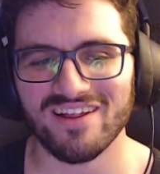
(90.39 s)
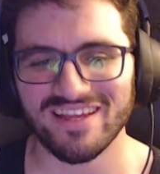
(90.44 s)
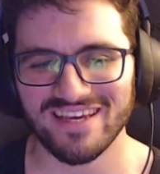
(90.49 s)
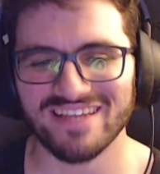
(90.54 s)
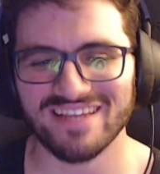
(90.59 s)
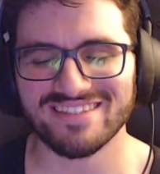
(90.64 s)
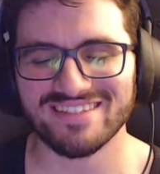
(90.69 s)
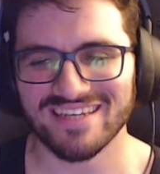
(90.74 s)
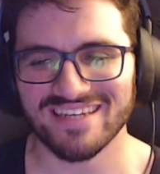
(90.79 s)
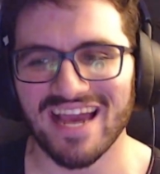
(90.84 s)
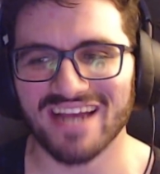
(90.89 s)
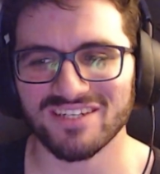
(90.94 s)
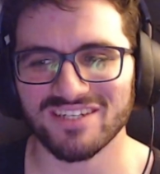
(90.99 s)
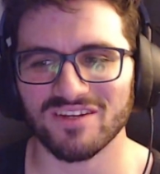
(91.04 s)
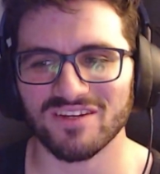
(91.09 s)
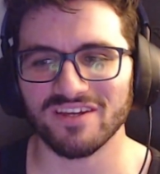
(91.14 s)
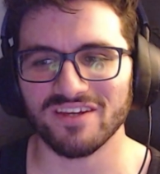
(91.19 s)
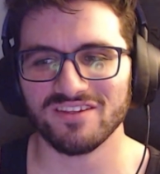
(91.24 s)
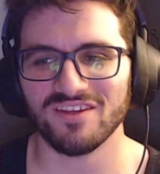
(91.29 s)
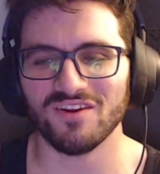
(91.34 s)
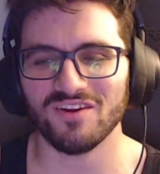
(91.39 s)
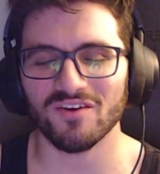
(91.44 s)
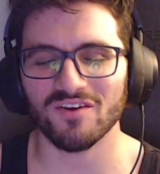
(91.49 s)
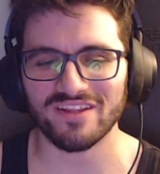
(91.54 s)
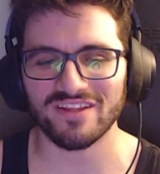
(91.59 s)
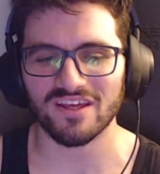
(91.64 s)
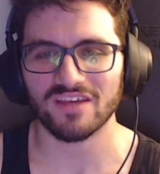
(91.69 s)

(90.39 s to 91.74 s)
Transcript: Like, it's like actually, like, you know, like